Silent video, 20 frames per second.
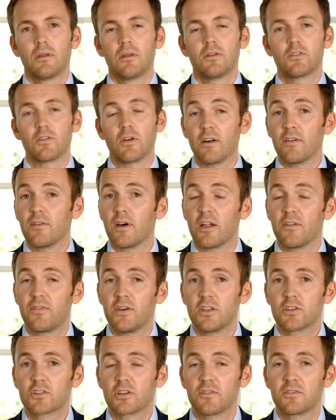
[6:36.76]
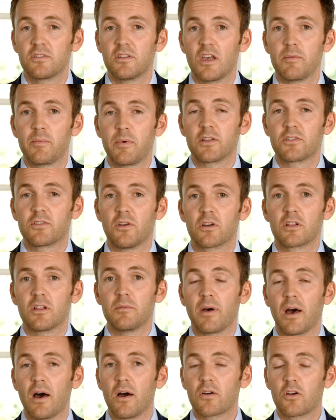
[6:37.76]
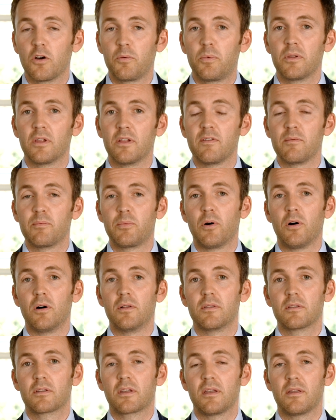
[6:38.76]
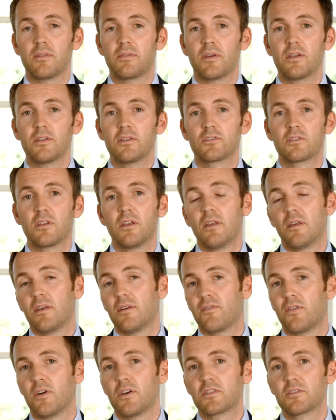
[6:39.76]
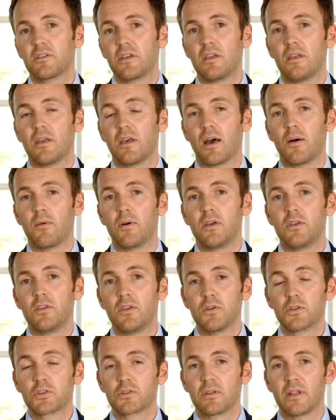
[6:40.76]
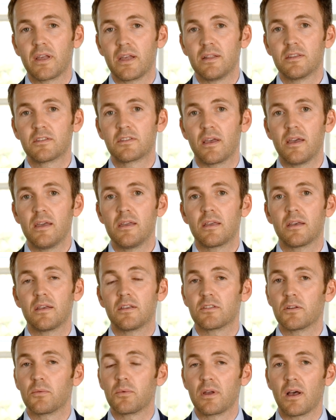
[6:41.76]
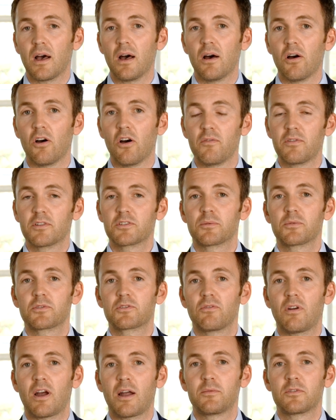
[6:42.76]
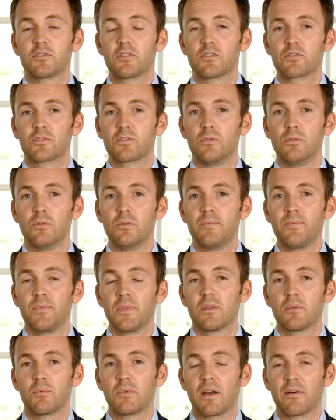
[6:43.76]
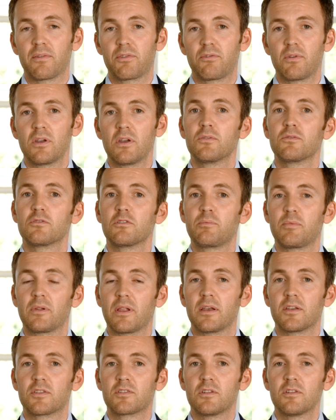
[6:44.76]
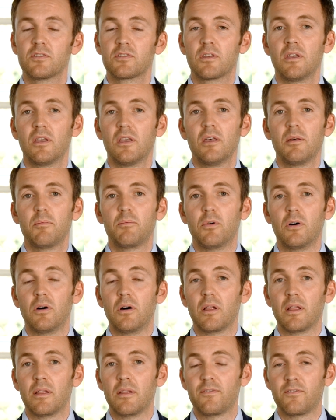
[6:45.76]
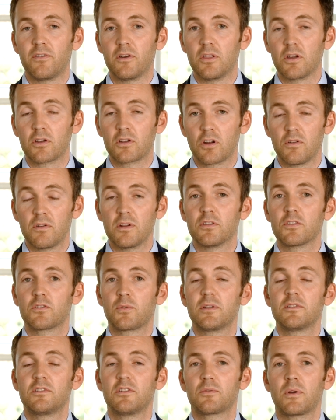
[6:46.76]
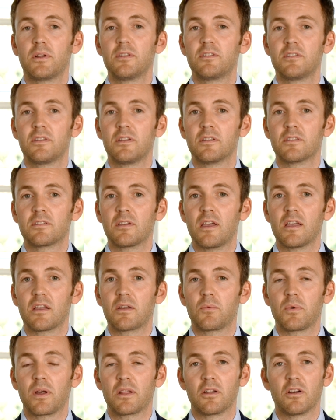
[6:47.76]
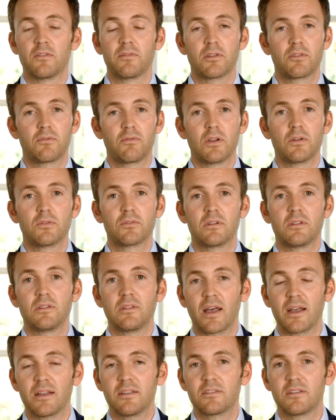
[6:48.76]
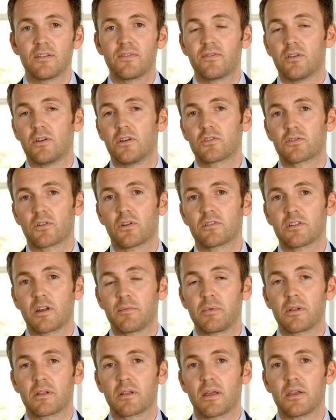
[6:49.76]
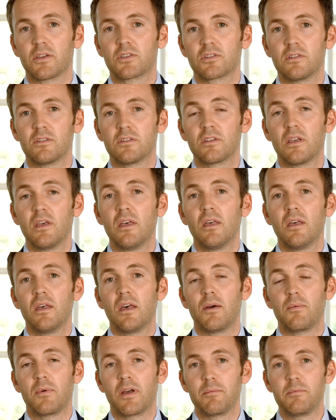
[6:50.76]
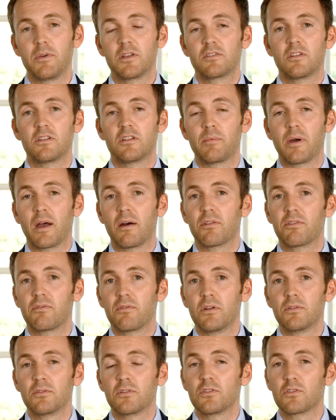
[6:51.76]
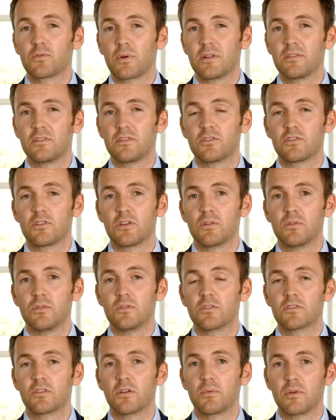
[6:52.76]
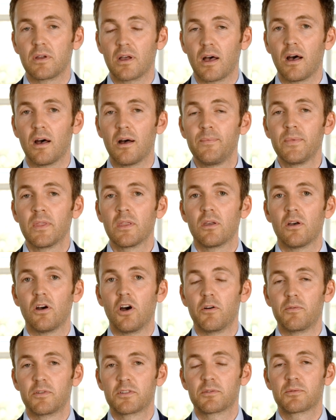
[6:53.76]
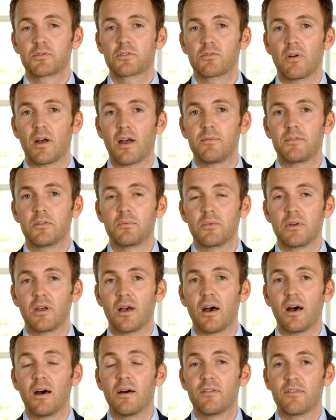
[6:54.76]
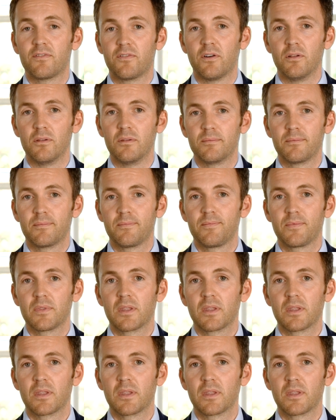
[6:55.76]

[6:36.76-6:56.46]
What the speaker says: So I'll finish off today by talking about a couple of important key things. Firstly, our usual intake is that we are oversubscribed as a school. We have 300 places. But for the current 2020 intake, we had over 390 first choice applications and we admitted about 320 students. So we are oversubscribed and we are full.